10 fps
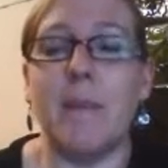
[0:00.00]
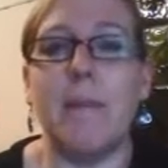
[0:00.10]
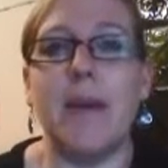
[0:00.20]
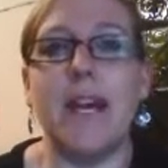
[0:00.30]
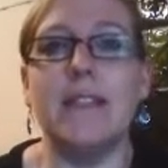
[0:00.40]

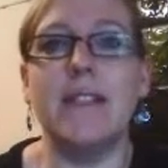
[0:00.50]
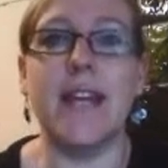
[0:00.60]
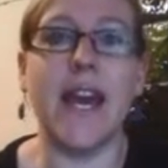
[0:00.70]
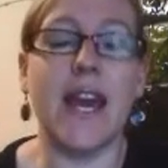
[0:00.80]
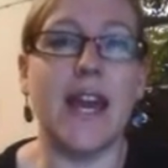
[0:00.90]
because
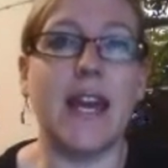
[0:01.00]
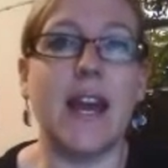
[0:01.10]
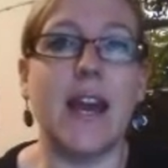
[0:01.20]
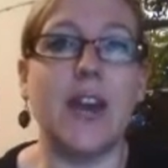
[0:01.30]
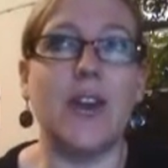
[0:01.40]
then
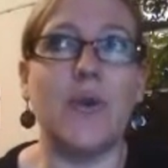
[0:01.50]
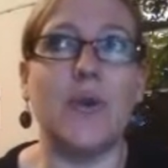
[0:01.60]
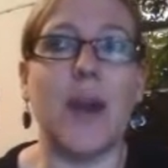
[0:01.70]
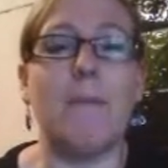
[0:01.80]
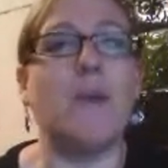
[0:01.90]
you
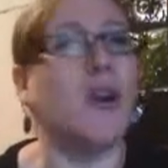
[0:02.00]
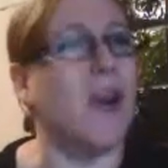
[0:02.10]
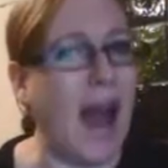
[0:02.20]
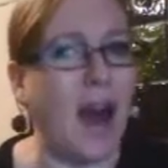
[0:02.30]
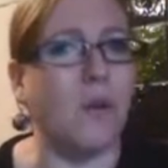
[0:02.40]
get burnt
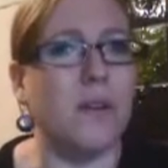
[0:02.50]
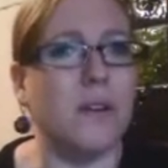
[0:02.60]
out.